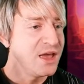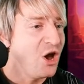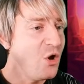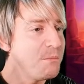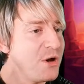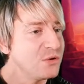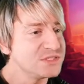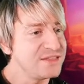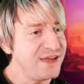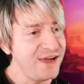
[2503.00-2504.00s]
Oh, Mo's
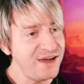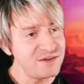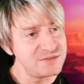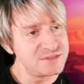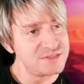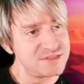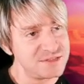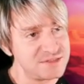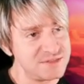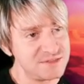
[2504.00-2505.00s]
in the
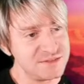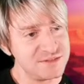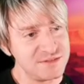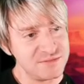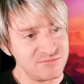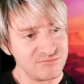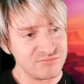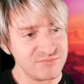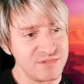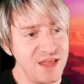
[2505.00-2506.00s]
house?
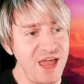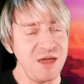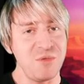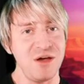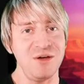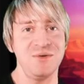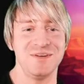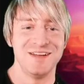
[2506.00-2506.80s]
Hey, Mo.